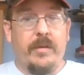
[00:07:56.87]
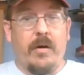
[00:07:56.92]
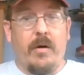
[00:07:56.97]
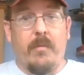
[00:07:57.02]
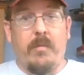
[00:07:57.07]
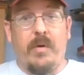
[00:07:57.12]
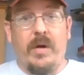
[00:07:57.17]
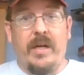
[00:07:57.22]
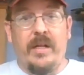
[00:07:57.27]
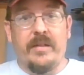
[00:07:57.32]
no
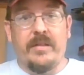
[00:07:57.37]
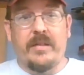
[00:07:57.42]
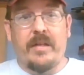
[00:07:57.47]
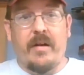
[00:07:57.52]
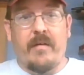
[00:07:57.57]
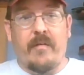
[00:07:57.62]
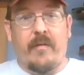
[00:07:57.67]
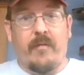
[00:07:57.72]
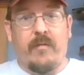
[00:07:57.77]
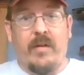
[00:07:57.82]
plans
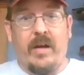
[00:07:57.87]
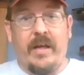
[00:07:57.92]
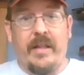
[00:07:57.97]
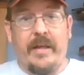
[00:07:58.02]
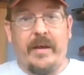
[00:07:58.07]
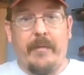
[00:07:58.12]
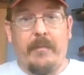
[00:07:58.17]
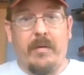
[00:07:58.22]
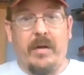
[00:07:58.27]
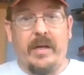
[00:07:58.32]
to ever fly
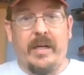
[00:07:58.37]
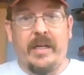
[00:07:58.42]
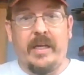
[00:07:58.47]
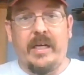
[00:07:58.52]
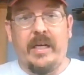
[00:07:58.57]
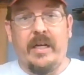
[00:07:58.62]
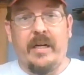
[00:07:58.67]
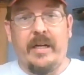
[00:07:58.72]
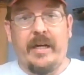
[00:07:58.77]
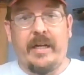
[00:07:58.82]
that plane
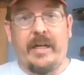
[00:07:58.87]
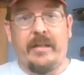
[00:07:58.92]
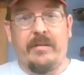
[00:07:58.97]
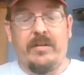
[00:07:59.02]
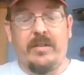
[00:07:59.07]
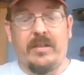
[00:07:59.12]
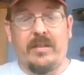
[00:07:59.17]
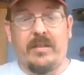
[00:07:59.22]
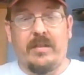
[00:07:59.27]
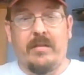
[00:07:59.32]
again. I
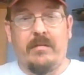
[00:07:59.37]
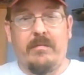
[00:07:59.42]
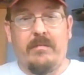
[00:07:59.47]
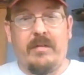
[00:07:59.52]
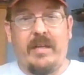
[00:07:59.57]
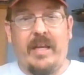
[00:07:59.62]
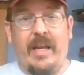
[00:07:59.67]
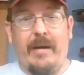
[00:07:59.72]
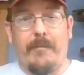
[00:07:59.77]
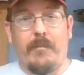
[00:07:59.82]
just
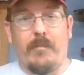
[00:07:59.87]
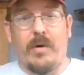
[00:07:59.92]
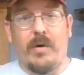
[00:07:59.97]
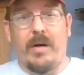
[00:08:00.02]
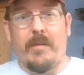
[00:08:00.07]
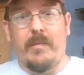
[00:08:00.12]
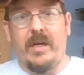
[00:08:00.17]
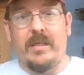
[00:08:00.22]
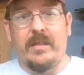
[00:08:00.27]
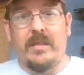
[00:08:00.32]
can't
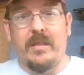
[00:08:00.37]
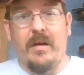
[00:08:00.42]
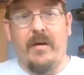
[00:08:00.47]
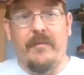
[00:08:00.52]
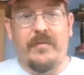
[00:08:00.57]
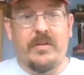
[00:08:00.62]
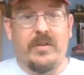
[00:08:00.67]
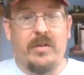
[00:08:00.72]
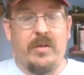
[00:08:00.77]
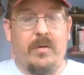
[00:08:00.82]
bring
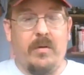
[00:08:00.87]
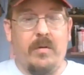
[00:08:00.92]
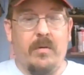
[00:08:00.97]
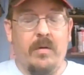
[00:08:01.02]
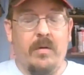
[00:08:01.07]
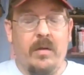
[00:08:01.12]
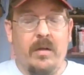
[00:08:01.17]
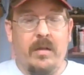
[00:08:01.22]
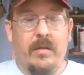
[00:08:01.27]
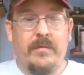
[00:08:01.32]
myself to
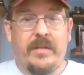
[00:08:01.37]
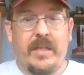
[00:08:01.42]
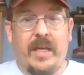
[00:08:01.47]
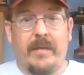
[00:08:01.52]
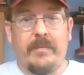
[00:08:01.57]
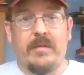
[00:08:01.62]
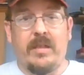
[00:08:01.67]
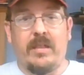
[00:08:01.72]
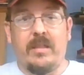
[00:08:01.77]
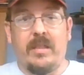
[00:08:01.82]

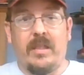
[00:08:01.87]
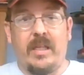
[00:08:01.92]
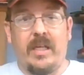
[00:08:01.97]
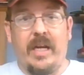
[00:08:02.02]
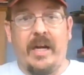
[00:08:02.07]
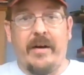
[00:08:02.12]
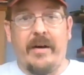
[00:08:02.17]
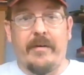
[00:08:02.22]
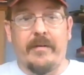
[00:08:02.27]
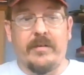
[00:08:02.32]
tempt it to
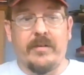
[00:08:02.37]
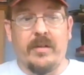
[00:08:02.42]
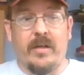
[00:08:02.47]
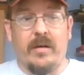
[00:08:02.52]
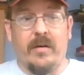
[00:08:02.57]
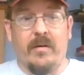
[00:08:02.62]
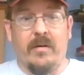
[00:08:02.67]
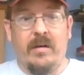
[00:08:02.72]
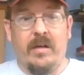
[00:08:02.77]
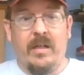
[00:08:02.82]
the air,
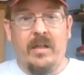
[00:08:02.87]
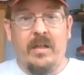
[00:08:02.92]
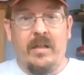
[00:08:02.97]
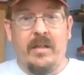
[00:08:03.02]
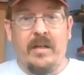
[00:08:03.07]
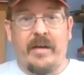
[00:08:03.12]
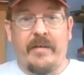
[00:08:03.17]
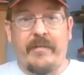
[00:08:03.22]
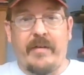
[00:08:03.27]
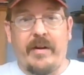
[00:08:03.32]
so
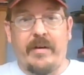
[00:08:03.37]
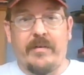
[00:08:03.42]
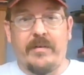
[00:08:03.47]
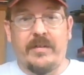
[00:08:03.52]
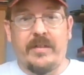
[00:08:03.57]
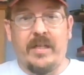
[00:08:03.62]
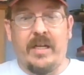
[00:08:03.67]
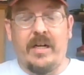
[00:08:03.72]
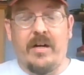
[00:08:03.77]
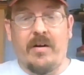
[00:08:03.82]
I'd rather
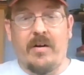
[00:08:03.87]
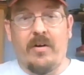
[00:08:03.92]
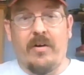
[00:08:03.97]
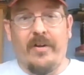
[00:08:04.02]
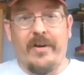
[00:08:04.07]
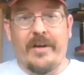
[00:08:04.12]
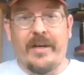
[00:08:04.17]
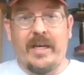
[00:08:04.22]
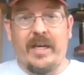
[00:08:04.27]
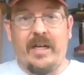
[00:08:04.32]
sit here and
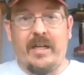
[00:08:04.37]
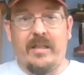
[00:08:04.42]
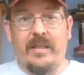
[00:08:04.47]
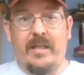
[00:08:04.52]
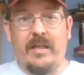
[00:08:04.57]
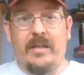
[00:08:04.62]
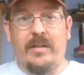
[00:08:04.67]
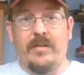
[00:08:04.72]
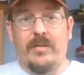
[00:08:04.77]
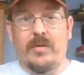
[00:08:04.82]
look at it
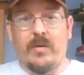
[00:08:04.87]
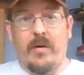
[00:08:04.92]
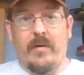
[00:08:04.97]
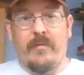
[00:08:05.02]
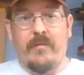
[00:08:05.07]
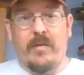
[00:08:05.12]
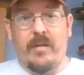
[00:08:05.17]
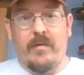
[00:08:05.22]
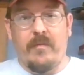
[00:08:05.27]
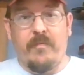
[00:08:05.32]
enjoy
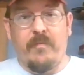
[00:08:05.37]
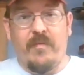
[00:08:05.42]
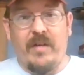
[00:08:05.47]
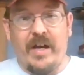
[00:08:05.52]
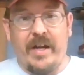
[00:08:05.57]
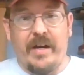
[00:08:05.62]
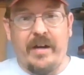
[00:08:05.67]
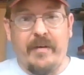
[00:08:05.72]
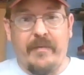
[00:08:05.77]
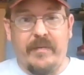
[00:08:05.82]
for the
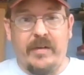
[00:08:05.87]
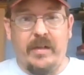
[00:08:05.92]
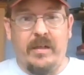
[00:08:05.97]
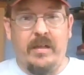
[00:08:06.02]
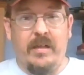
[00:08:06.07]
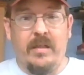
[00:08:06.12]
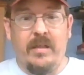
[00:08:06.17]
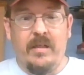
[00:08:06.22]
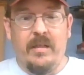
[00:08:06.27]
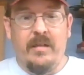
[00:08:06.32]
flight of it.
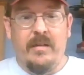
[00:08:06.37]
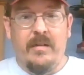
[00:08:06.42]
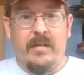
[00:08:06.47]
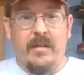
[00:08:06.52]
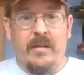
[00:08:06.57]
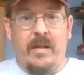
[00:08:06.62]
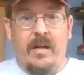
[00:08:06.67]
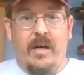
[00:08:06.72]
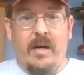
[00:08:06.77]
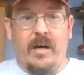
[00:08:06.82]

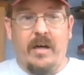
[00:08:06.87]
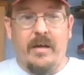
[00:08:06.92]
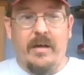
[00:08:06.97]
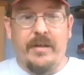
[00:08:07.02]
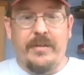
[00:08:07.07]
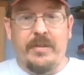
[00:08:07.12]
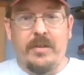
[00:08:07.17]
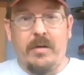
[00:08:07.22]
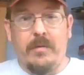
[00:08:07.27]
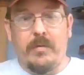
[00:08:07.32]

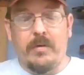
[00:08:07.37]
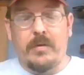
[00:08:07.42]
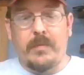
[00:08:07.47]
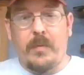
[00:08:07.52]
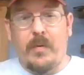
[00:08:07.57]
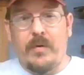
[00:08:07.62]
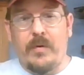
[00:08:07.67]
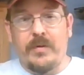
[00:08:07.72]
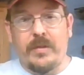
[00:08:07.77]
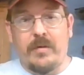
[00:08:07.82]
A Super
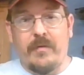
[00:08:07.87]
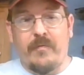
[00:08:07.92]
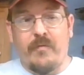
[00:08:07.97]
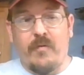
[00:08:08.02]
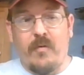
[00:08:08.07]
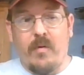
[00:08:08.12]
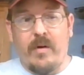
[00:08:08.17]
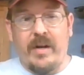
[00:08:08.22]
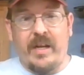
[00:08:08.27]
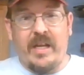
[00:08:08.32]
Sportster
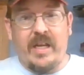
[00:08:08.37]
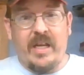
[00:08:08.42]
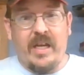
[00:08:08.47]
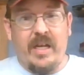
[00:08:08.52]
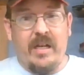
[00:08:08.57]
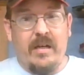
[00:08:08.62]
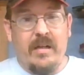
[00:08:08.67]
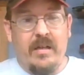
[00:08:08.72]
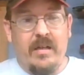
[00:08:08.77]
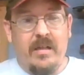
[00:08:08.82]
40
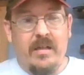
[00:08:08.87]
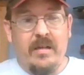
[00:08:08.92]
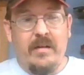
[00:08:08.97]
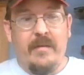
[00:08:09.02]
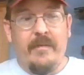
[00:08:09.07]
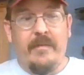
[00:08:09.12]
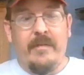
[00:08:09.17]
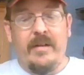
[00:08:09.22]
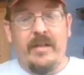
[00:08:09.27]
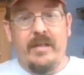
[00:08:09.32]
kit
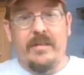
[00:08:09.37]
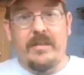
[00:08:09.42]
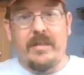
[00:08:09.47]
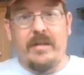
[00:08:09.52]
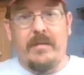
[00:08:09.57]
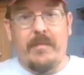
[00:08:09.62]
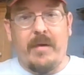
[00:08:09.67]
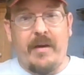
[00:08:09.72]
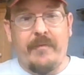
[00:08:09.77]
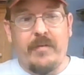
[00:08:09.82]
is
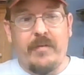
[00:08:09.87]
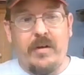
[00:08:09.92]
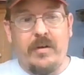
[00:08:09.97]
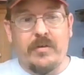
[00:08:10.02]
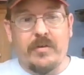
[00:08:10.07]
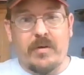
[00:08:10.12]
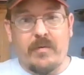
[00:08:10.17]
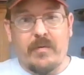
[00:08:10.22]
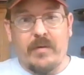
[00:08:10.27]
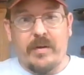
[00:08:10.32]
in my
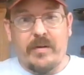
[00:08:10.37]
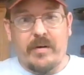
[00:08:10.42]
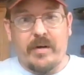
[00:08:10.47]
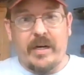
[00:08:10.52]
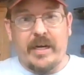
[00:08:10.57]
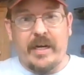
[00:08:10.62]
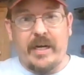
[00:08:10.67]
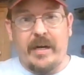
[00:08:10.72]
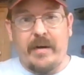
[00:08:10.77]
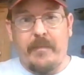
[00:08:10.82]
future,
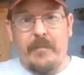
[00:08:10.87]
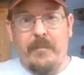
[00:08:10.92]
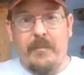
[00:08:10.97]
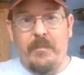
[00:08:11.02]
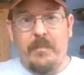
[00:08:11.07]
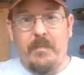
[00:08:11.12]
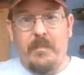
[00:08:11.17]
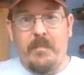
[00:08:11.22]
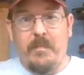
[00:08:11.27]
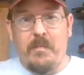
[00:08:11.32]
whether I got to
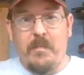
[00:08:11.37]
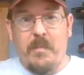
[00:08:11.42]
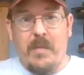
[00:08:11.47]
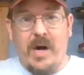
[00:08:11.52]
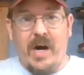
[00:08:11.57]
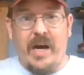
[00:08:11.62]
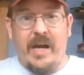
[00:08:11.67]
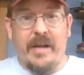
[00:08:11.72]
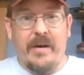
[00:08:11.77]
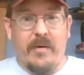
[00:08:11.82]

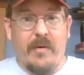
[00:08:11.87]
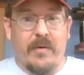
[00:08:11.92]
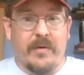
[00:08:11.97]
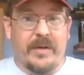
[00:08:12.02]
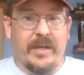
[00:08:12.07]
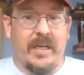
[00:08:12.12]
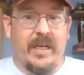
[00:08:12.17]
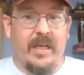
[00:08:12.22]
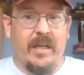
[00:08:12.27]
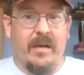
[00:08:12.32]
buy an
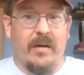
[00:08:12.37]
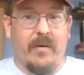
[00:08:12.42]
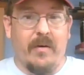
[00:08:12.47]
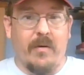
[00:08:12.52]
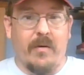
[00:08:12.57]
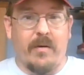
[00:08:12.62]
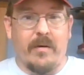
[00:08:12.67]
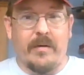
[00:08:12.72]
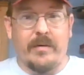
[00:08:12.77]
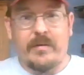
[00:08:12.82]
old kit
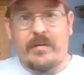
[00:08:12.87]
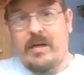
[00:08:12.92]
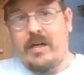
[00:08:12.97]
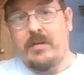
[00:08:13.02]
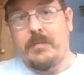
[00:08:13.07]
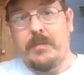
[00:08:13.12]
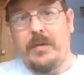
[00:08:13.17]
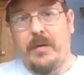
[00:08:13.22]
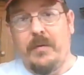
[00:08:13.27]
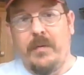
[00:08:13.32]
or
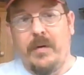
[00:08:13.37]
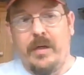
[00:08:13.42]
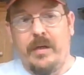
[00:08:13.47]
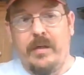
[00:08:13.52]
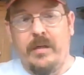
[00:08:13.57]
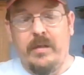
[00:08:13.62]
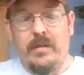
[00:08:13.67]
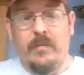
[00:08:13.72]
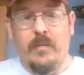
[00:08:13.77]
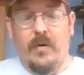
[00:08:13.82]
scratch build one.